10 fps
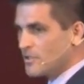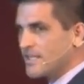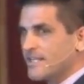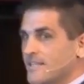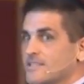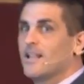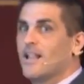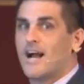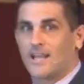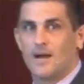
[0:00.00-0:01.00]
We're looking at this
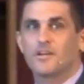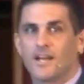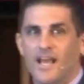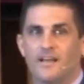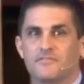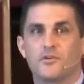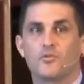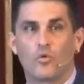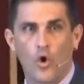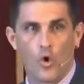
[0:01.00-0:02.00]
clock. I'm going to have to
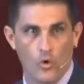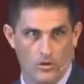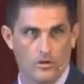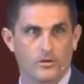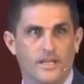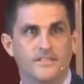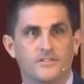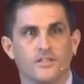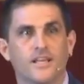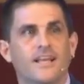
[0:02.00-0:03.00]
roll. Okay,
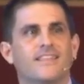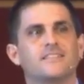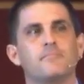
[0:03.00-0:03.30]
so th- this